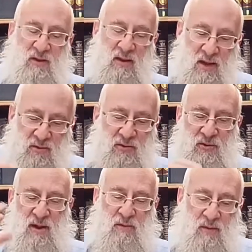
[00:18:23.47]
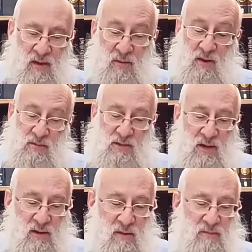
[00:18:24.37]
and later it turned out that they made a
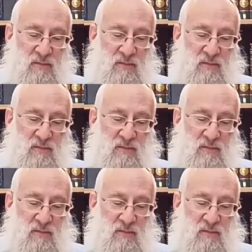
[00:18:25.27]
mistake.